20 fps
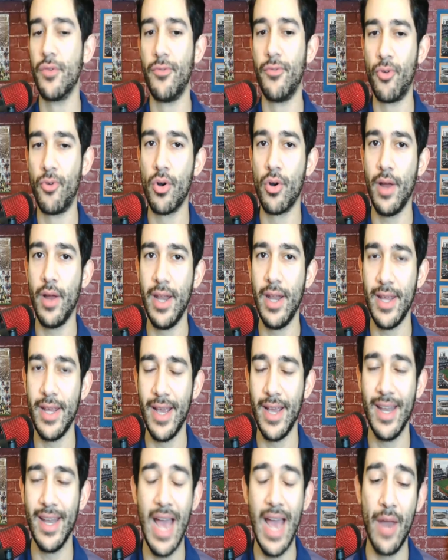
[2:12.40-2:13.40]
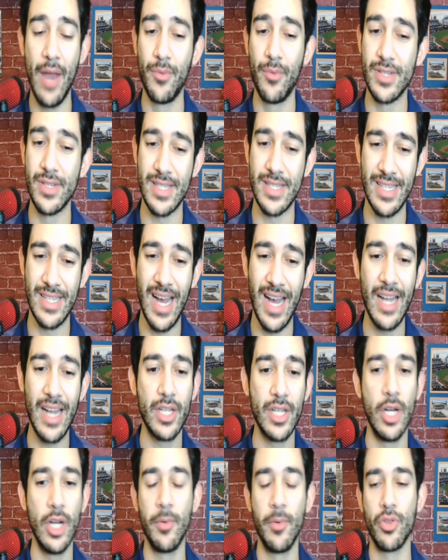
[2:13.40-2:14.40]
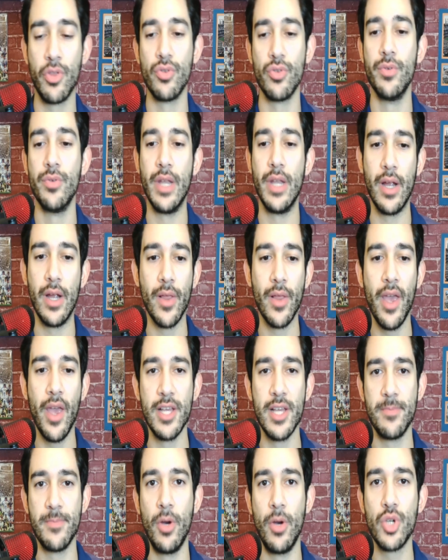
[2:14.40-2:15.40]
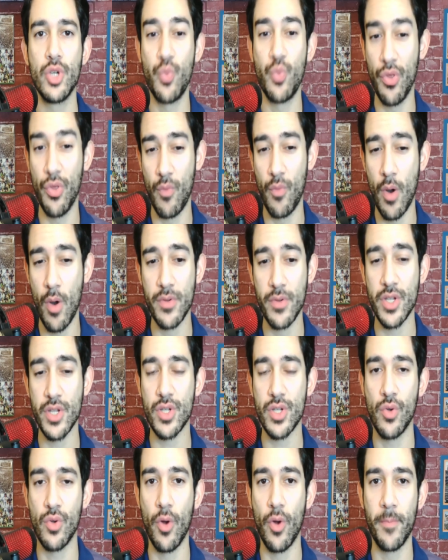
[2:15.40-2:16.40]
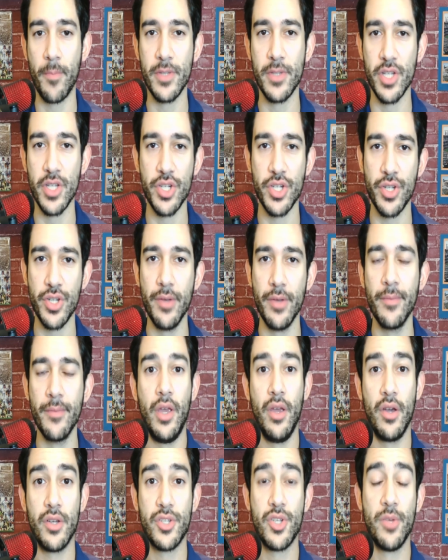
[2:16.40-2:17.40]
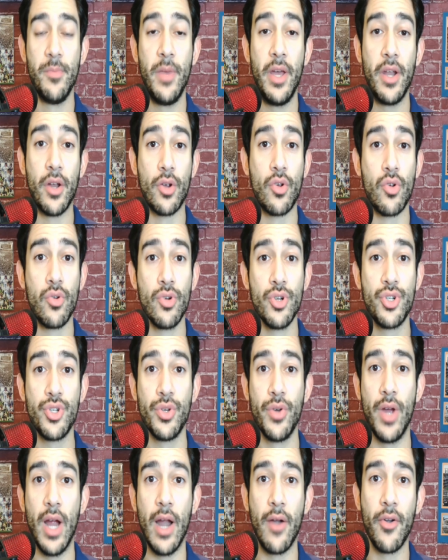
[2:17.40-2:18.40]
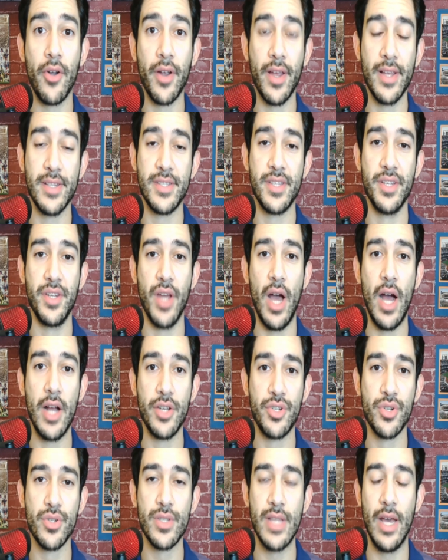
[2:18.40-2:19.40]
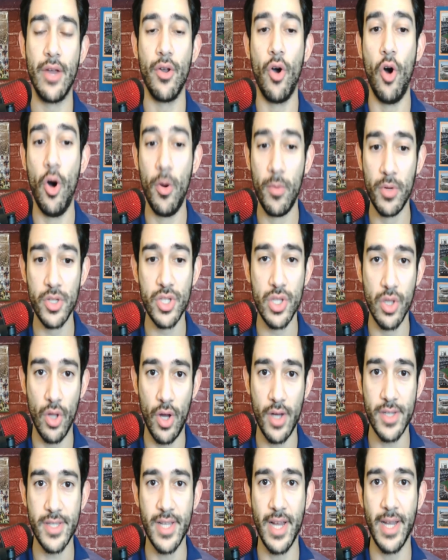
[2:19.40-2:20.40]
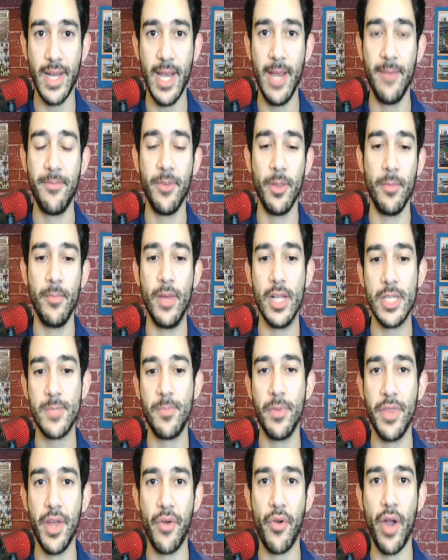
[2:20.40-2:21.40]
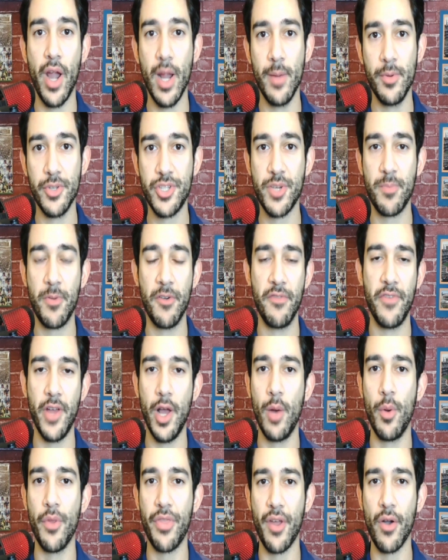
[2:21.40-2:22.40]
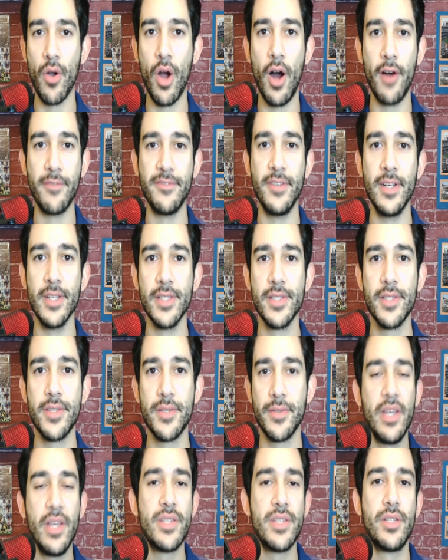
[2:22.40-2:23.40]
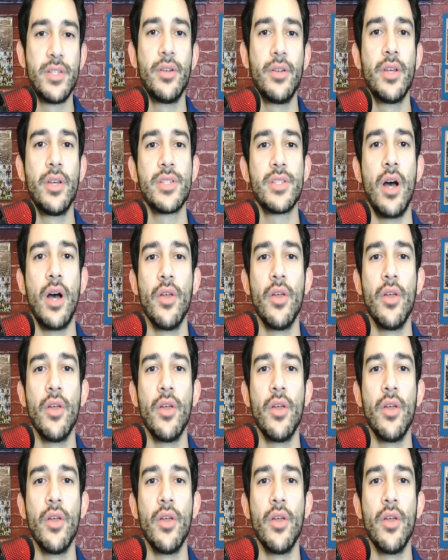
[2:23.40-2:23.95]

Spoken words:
of .488 and was not coming through nearly as much with runners in scoring position. He also made a crucial error against the Dodgers that almost lost that game for the Mets, but they were able to prevail with their offense. But he still does